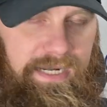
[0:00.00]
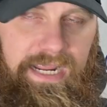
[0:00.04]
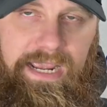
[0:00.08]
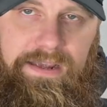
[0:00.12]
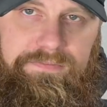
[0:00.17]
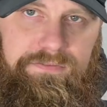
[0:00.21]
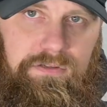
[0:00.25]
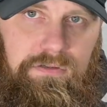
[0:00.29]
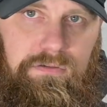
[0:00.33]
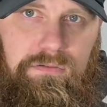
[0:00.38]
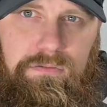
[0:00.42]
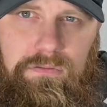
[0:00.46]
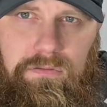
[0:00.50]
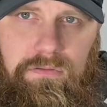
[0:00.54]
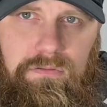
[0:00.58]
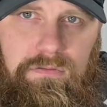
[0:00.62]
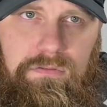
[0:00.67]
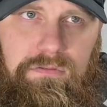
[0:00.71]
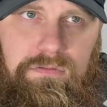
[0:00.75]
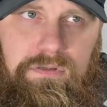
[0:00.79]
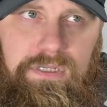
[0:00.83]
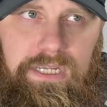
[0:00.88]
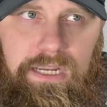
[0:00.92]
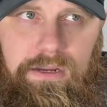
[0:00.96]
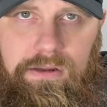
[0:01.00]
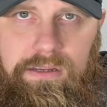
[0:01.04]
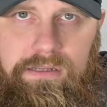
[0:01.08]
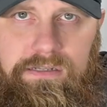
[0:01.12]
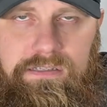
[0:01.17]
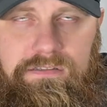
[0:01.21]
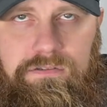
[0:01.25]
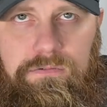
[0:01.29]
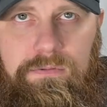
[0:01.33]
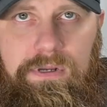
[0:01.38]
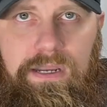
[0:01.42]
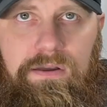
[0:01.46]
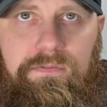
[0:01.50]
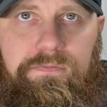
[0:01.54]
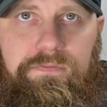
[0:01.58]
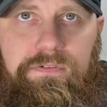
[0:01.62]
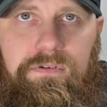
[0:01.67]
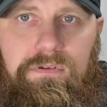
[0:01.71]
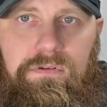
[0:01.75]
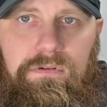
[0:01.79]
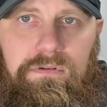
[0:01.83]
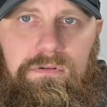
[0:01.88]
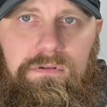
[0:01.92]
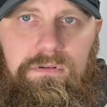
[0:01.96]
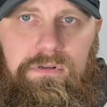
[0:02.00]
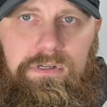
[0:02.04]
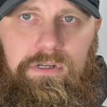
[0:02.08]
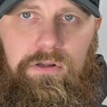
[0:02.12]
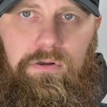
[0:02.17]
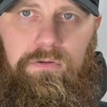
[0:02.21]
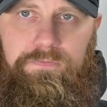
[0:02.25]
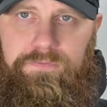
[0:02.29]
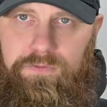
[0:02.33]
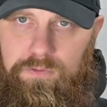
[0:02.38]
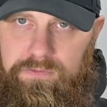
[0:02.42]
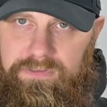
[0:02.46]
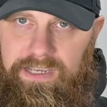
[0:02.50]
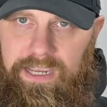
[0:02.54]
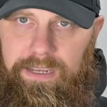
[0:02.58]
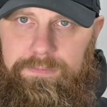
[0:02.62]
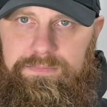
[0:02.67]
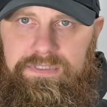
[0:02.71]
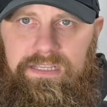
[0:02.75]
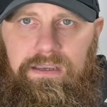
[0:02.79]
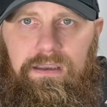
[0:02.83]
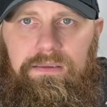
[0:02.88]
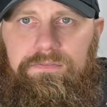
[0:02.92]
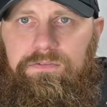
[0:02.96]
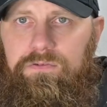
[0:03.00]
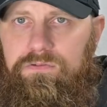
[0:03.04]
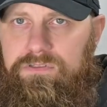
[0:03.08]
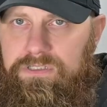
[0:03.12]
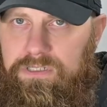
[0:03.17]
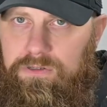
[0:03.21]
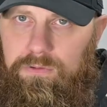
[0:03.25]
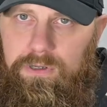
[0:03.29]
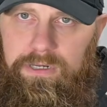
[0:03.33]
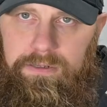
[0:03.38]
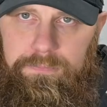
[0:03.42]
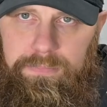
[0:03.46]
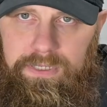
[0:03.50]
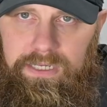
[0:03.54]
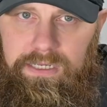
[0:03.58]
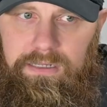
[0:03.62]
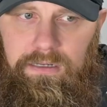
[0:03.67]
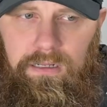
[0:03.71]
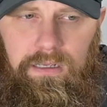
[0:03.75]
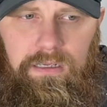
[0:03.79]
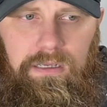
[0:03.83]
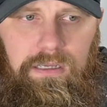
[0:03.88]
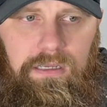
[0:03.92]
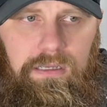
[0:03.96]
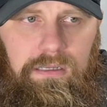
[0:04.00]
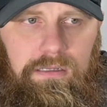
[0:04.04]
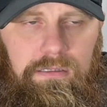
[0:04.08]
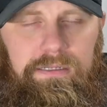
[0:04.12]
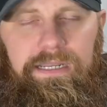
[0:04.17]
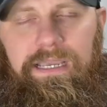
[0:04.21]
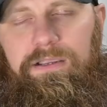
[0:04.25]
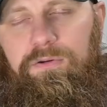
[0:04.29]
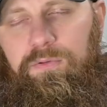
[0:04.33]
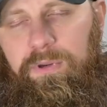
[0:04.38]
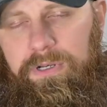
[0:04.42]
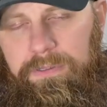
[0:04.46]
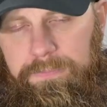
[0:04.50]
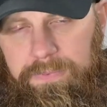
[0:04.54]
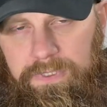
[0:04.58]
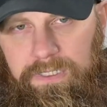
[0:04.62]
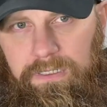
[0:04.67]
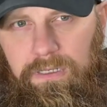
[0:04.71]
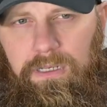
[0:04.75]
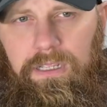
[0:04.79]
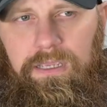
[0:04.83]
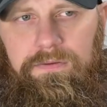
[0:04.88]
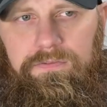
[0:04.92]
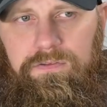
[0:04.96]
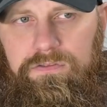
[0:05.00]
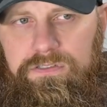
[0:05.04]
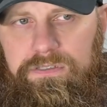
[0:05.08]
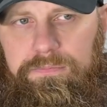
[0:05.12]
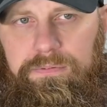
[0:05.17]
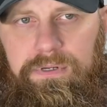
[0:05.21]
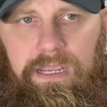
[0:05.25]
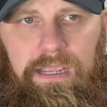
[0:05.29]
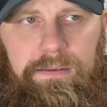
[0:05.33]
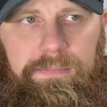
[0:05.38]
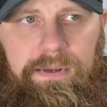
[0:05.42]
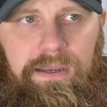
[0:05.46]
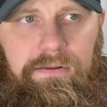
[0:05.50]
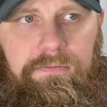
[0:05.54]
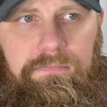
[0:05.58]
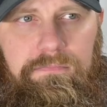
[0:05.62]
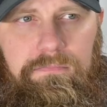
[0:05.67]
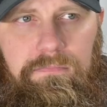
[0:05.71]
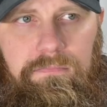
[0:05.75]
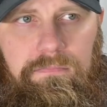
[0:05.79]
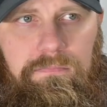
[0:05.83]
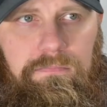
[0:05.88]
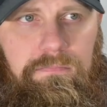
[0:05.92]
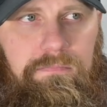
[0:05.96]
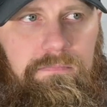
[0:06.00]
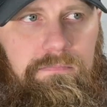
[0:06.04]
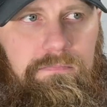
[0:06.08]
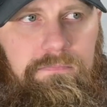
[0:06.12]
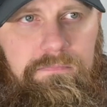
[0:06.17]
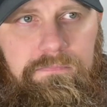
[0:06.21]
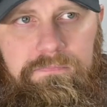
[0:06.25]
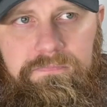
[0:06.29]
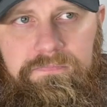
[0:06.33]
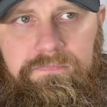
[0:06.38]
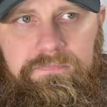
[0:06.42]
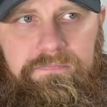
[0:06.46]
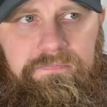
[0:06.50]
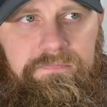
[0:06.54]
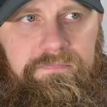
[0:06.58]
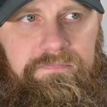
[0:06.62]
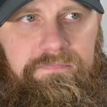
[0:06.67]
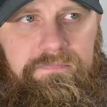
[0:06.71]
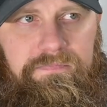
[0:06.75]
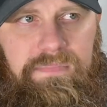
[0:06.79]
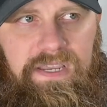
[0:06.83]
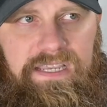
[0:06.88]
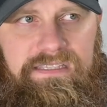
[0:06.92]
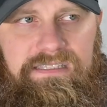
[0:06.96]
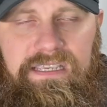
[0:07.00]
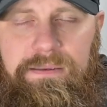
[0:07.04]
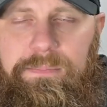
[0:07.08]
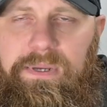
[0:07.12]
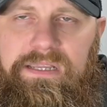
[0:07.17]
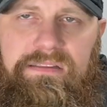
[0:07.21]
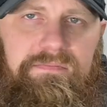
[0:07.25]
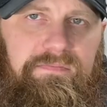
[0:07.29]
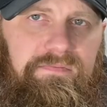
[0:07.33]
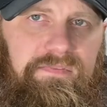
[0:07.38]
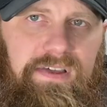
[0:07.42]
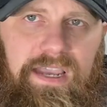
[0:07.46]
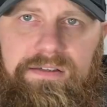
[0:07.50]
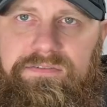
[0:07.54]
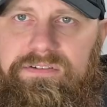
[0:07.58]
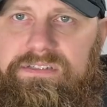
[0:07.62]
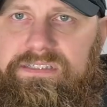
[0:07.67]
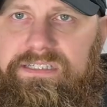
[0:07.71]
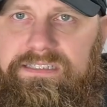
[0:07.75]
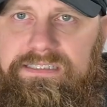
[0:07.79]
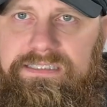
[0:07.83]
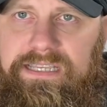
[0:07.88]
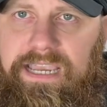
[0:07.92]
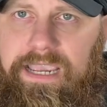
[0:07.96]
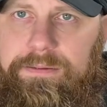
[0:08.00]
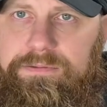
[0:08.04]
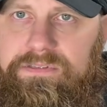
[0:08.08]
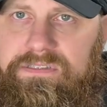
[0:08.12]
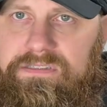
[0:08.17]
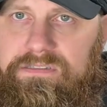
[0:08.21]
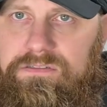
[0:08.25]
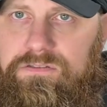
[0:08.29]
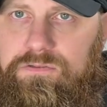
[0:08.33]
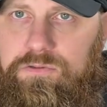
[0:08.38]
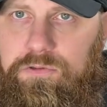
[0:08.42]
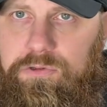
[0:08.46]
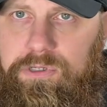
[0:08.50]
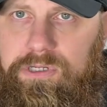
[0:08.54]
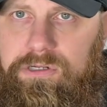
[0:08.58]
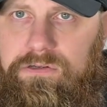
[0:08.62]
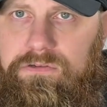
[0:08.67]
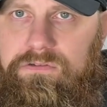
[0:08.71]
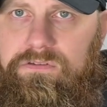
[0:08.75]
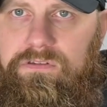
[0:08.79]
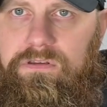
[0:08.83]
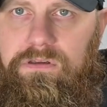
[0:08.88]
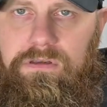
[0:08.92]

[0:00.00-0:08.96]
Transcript: after carrying this around for, you know, a few times now, I've used it quite a bit. Not quite a bit. I've used it probably about, I'd say about 5 or 6 times since New Year's.